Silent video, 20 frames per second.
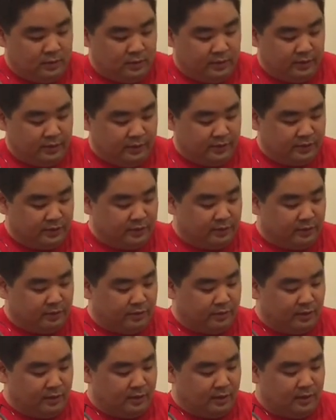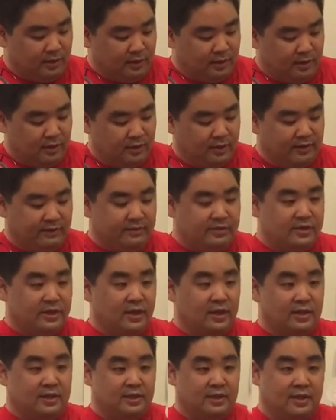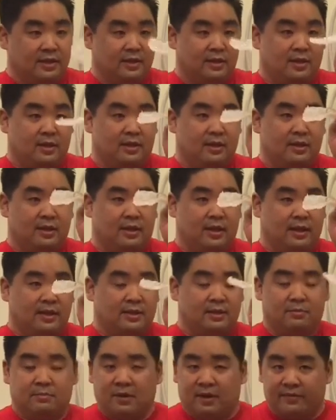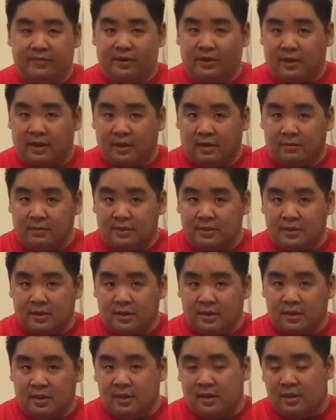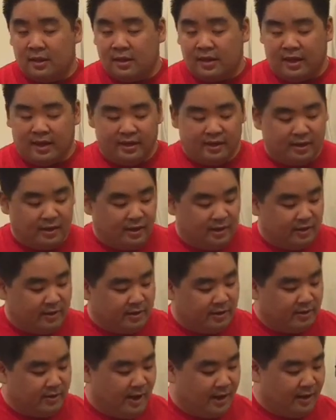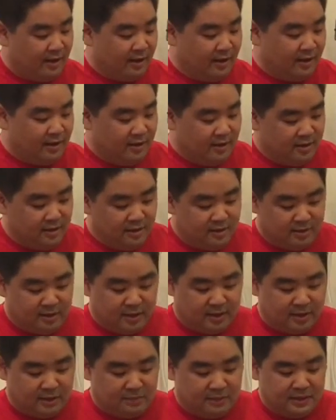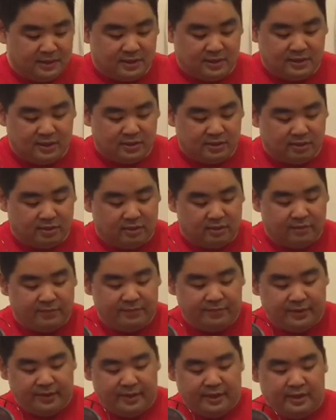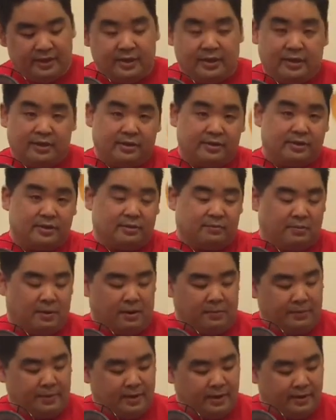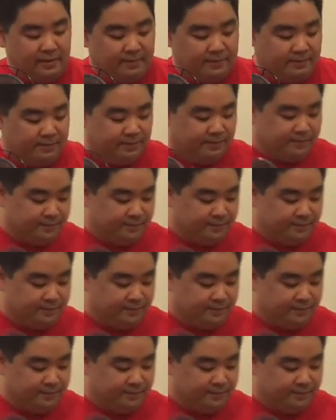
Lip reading: There's your leaf gelatin, nice and puffy. You can almost, you can hear it crackling like a piece of chicharron. Here's your pompadum.